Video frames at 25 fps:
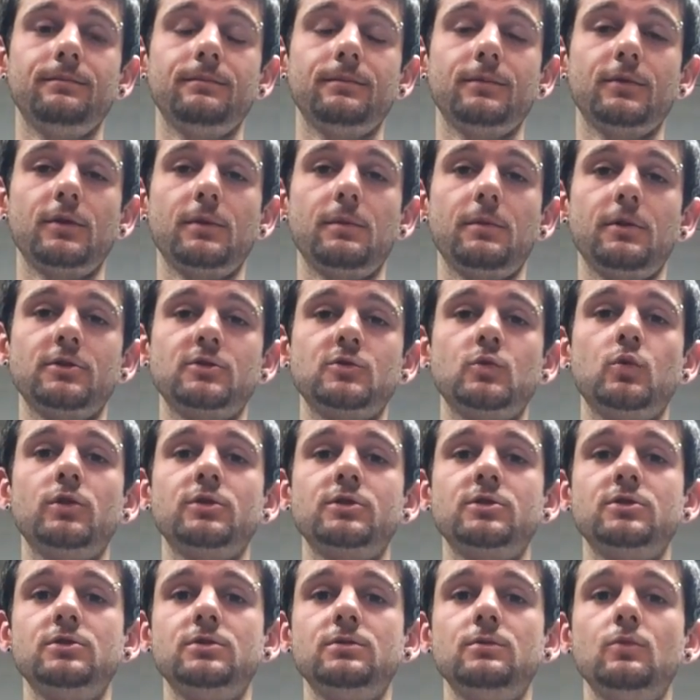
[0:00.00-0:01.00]
Pretty much
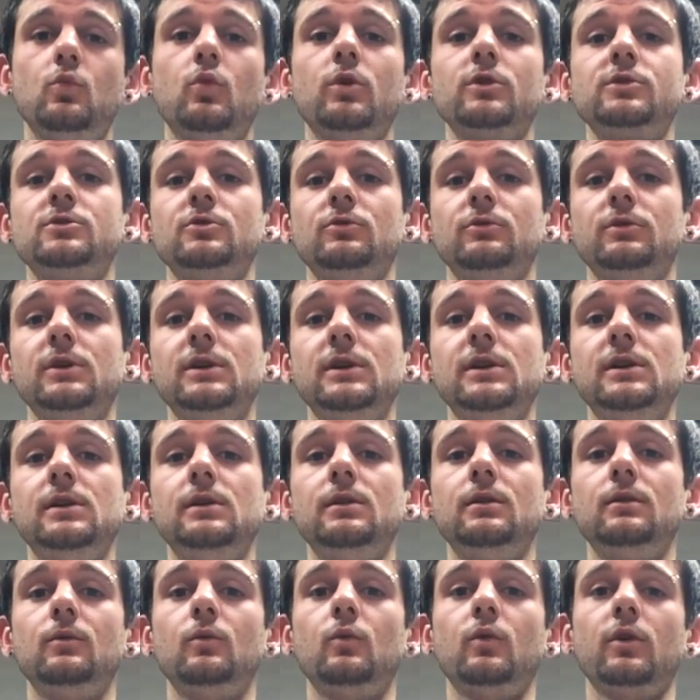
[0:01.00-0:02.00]
what you'll
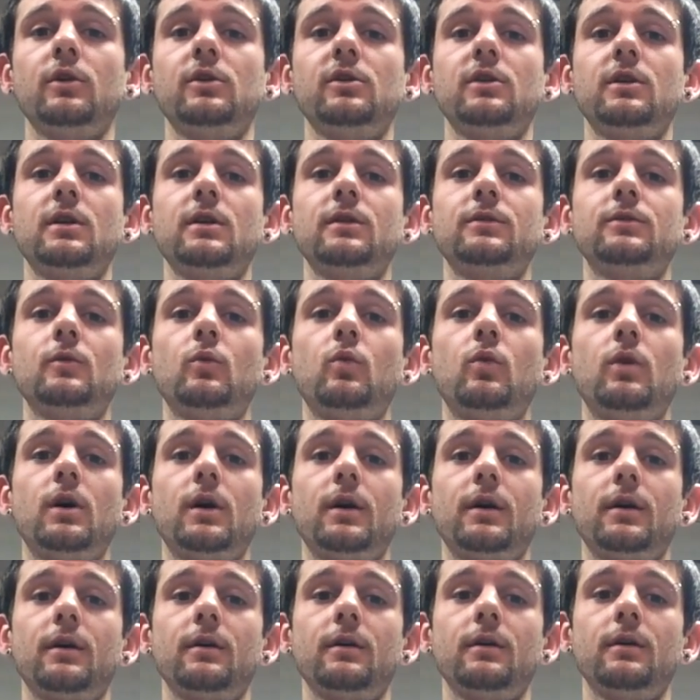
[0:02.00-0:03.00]
need, where you can get the
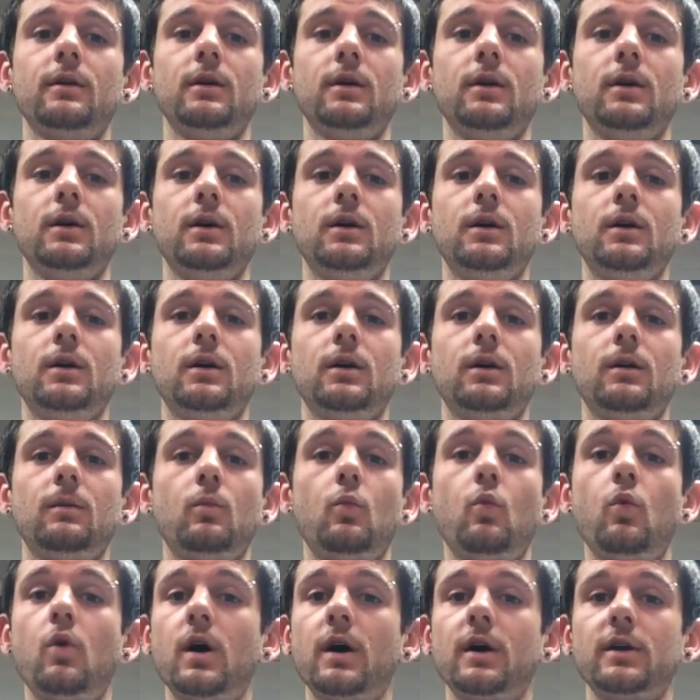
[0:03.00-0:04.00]
wire,
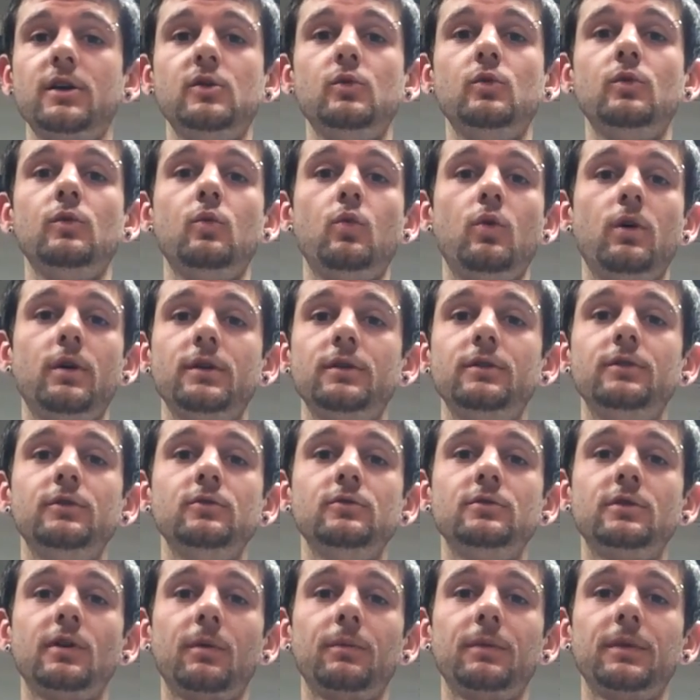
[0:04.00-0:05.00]
why you would want to
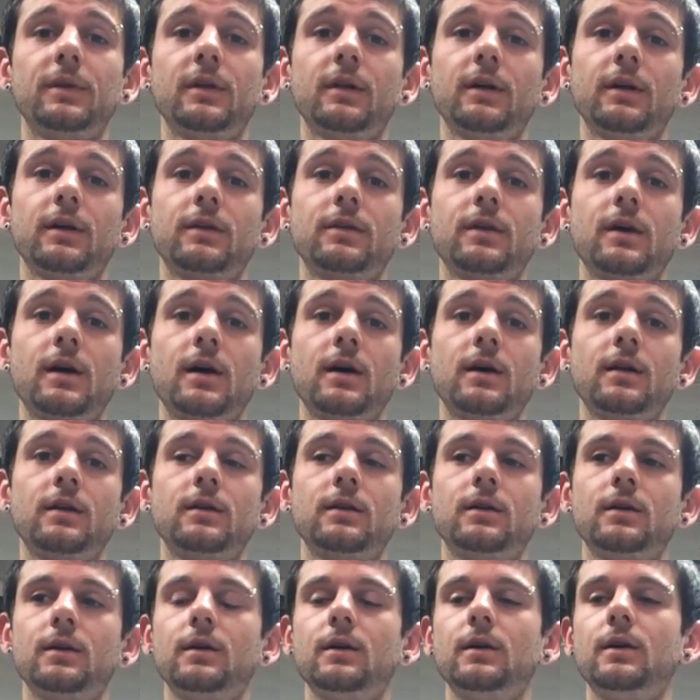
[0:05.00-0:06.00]
do something like that.
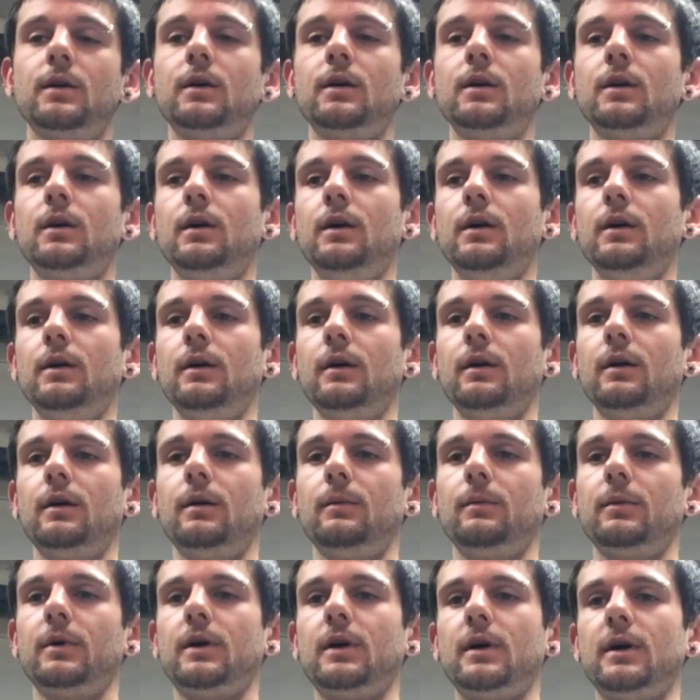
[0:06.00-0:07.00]

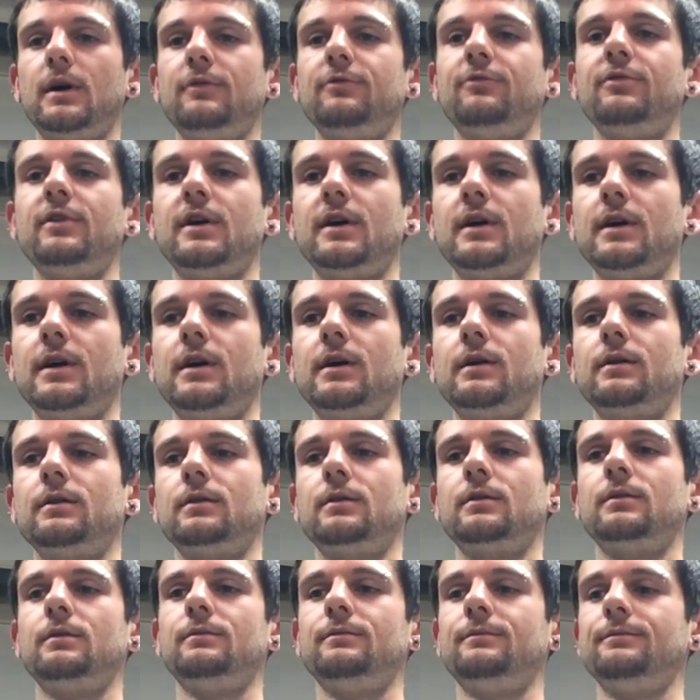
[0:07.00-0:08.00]
I've had
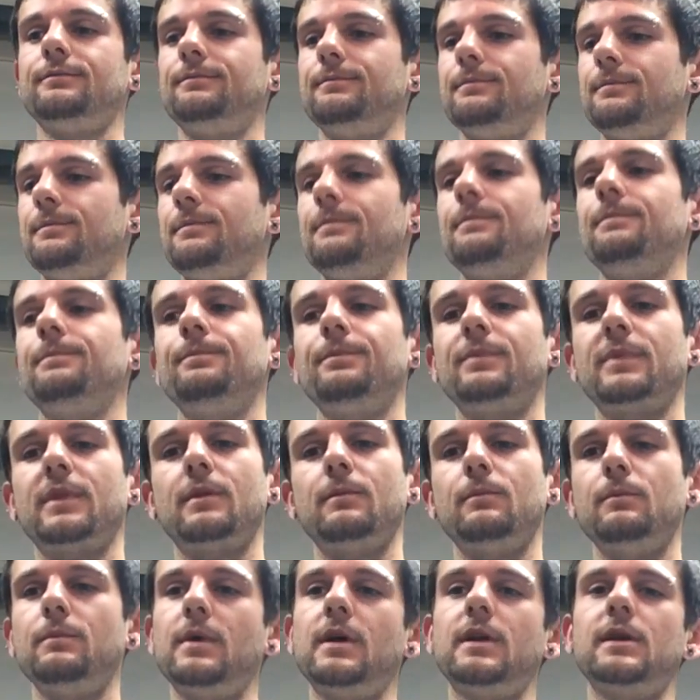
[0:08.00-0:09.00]

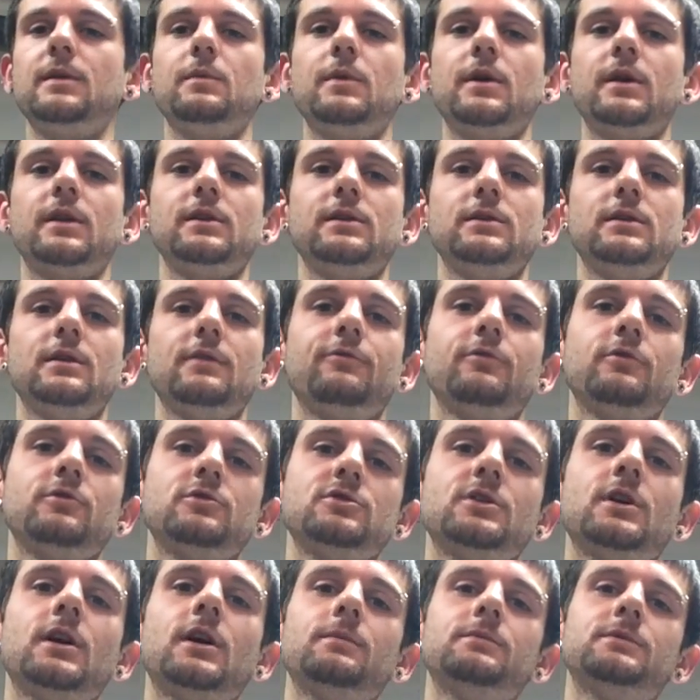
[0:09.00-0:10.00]
many different
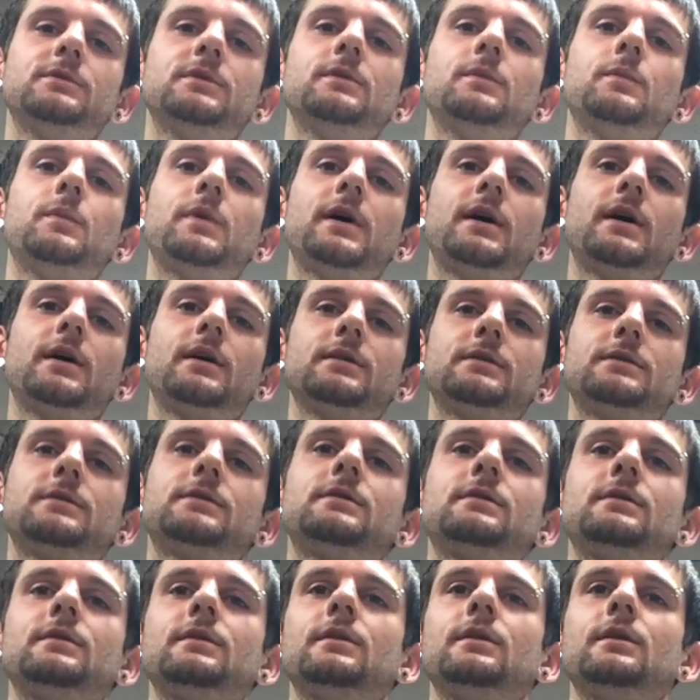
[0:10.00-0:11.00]
jobs in the
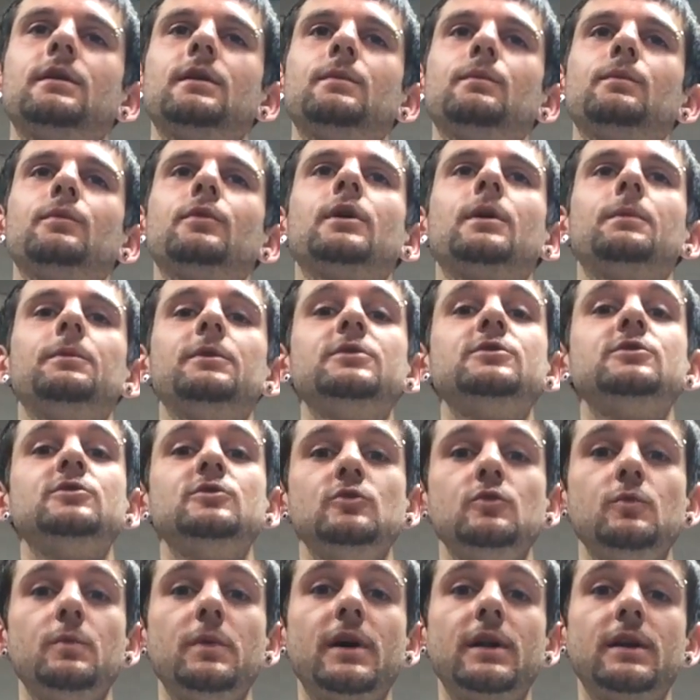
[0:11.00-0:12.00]
past, probably
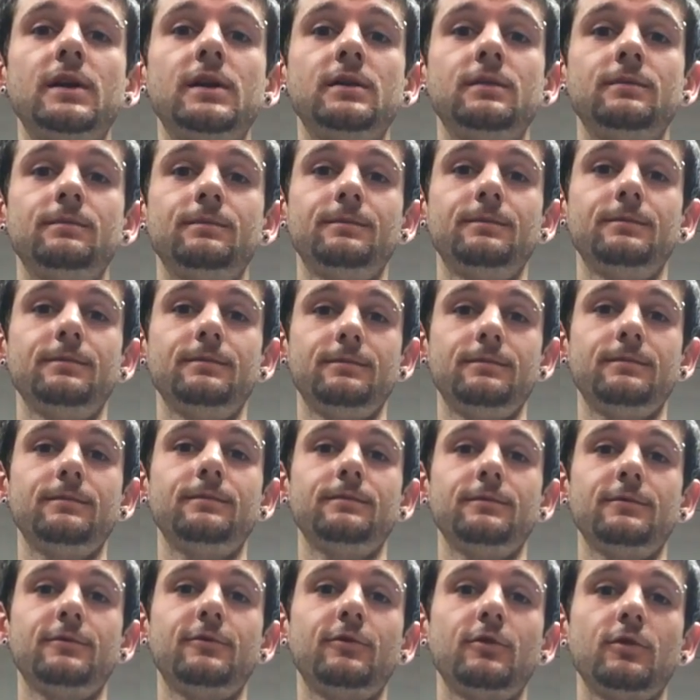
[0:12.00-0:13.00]
too many
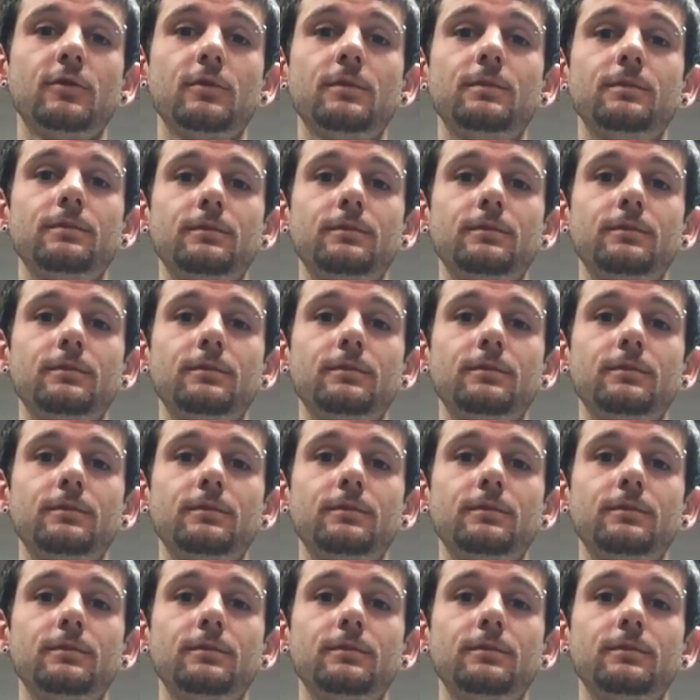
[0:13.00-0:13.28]
for